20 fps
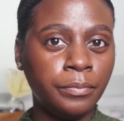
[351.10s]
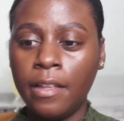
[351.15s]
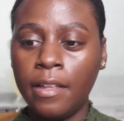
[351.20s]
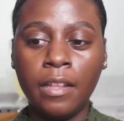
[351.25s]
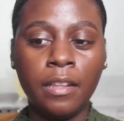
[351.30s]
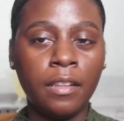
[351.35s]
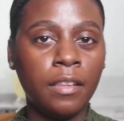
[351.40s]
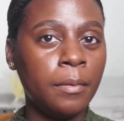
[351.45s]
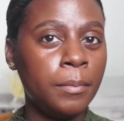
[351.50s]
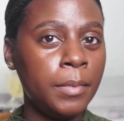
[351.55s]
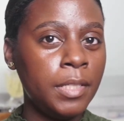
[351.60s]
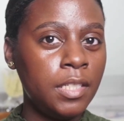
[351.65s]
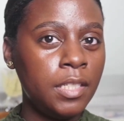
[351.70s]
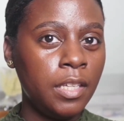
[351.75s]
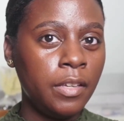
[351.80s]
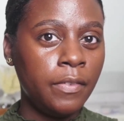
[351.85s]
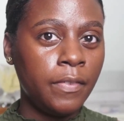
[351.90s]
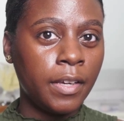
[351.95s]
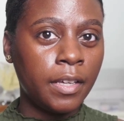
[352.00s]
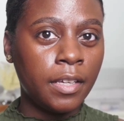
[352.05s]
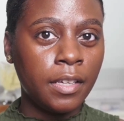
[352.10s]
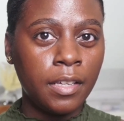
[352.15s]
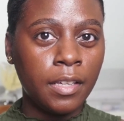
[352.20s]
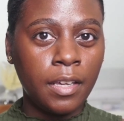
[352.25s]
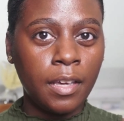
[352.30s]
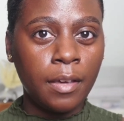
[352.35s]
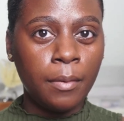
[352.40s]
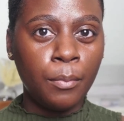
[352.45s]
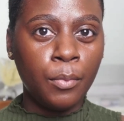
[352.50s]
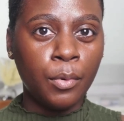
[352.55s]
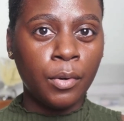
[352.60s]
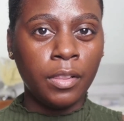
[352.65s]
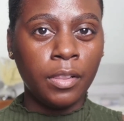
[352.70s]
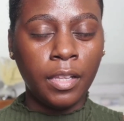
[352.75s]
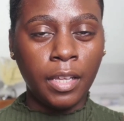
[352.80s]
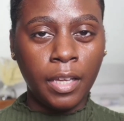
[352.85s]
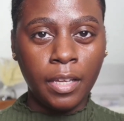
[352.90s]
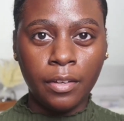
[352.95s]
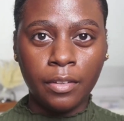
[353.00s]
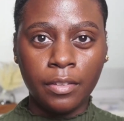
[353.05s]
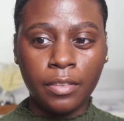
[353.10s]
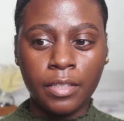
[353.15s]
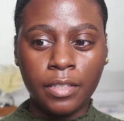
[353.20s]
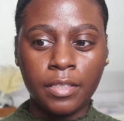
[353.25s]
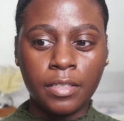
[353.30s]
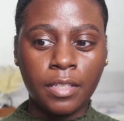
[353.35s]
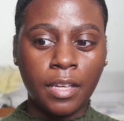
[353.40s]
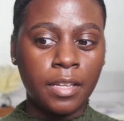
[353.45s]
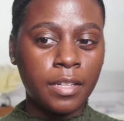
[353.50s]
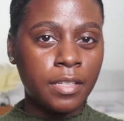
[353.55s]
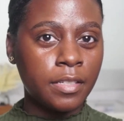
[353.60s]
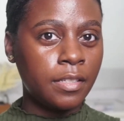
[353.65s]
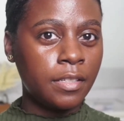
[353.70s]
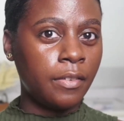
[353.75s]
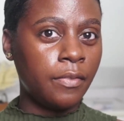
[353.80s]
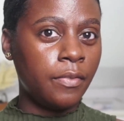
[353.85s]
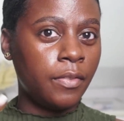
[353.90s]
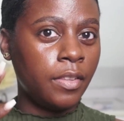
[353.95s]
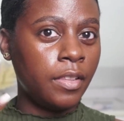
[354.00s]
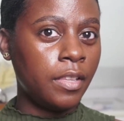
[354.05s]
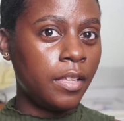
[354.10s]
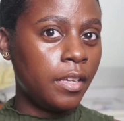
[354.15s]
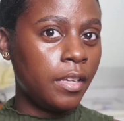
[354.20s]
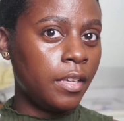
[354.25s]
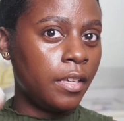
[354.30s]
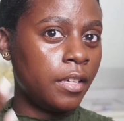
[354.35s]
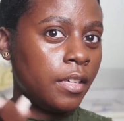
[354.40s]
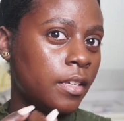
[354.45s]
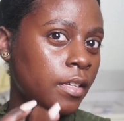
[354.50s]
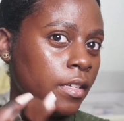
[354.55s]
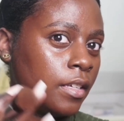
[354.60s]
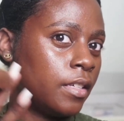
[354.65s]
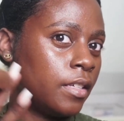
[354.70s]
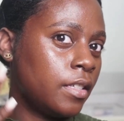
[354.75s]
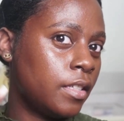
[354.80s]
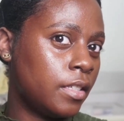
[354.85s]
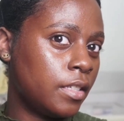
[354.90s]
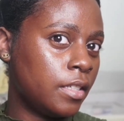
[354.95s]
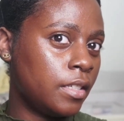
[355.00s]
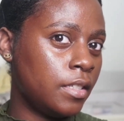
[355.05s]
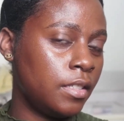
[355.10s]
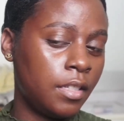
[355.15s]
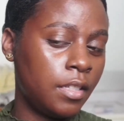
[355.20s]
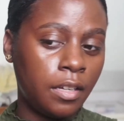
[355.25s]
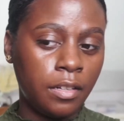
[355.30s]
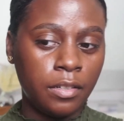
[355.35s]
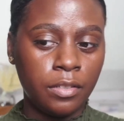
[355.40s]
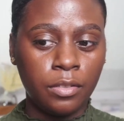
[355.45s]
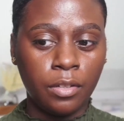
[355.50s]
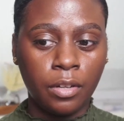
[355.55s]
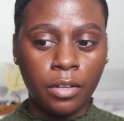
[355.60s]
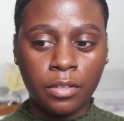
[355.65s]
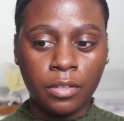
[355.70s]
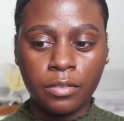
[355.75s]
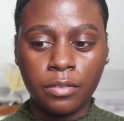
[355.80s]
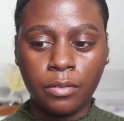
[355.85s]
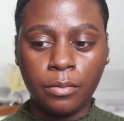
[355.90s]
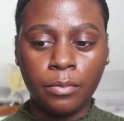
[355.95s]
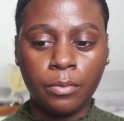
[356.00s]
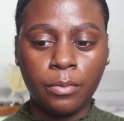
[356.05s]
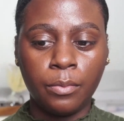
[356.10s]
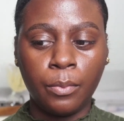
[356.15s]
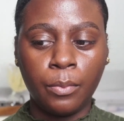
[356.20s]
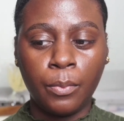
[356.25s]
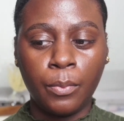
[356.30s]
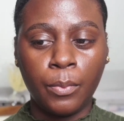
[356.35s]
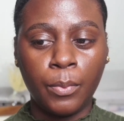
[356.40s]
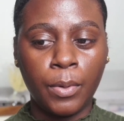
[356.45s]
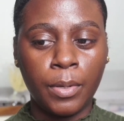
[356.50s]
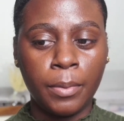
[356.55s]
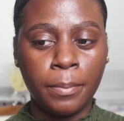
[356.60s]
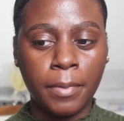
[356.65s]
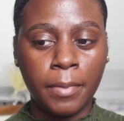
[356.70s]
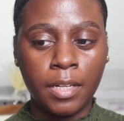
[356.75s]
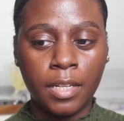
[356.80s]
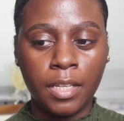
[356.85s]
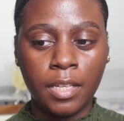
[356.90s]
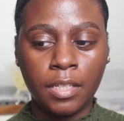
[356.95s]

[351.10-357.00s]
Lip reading: Let me see if I can get more light on this side, because I feel like it's kind of dark. 1 minute.